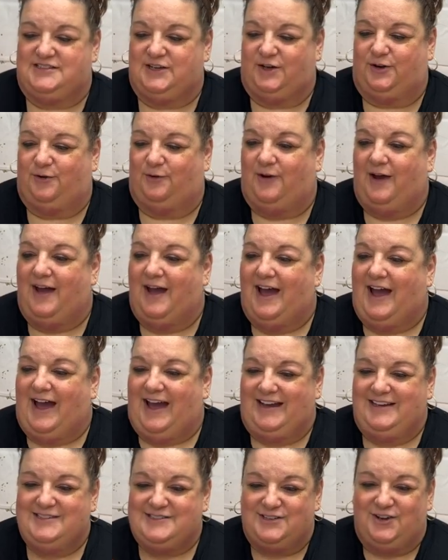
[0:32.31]
So
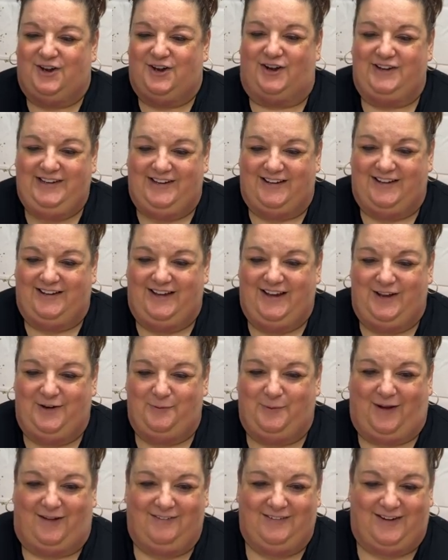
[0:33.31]
hi Sonia
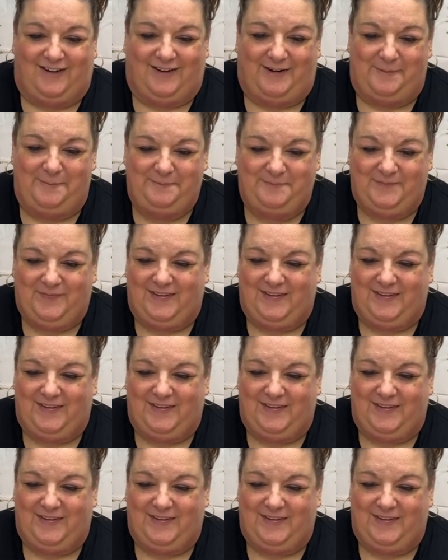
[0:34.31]
and welcome.